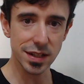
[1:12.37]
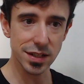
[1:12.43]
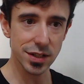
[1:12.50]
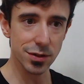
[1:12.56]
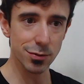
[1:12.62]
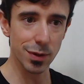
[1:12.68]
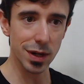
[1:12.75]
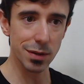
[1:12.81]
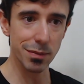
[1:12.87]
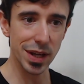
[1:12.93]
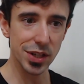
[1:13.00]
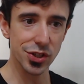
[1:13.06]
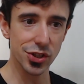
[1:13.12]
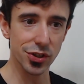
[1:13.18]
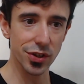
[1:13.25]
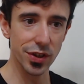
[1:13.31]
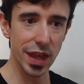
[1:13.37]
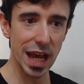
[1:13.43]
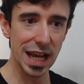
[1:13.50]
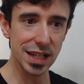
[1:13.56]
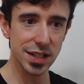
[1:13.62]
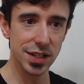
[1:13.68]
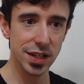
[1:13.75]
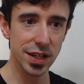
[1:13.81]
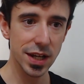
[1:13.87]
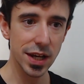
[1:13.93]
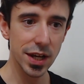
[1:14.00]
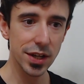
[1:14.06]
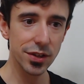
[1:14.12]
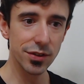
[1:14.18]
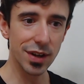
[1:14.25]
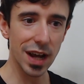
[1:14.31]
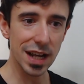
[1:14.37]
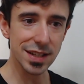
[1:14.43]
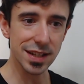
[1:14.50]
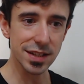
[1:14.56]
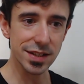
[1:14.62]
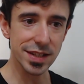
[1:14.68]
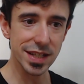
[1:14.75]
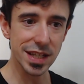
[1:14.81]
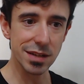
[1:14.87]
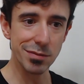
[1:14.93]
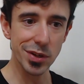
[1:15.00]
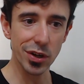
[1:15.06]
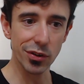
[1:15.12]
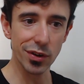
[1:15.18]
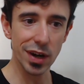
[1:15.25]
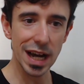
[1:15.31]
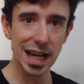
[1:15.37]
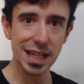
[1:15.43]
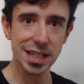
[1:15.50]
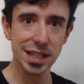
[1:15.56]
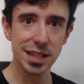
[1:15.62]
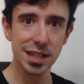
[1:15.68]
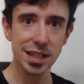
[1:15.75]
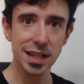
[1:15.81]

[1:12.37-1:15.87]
and I just want to make sure that you guys can see me all right